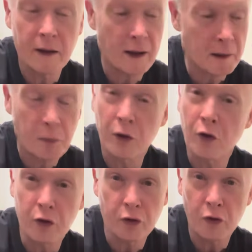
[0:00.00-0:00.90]
and I put it
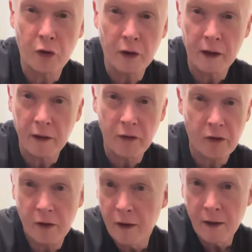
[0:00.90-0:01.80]
on here, and it
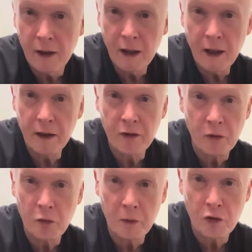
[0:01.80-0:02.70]

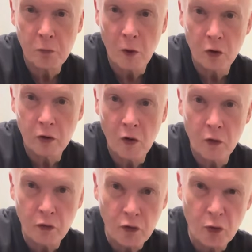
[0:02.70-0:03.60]
seems to be spot on.